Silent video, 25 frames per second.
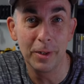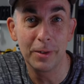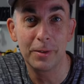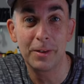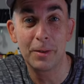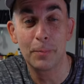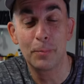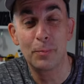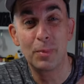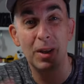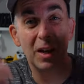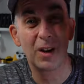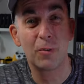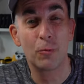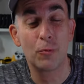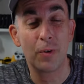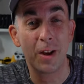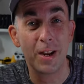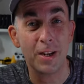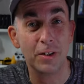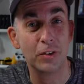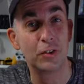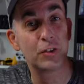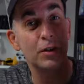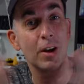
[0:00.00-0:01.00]
Uh, the big
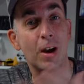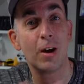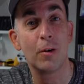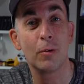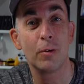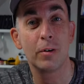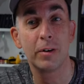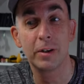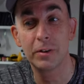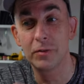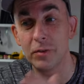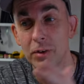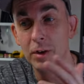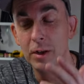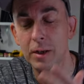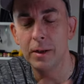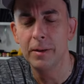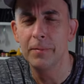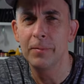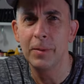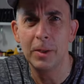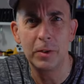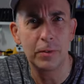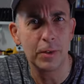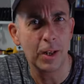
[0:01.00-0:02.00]
rain shower is
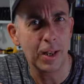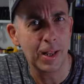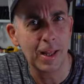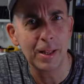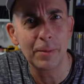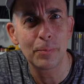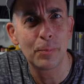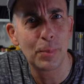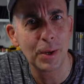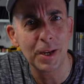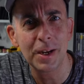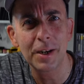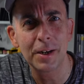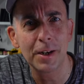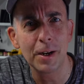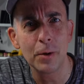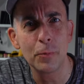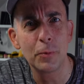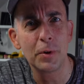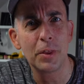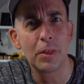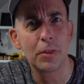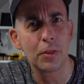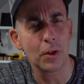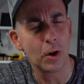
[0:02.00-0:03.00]
it's a lot bigger than
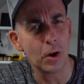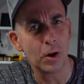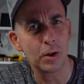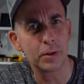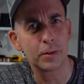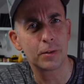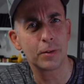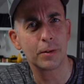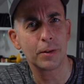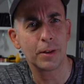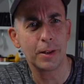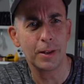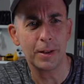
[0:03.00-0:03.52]
we thought.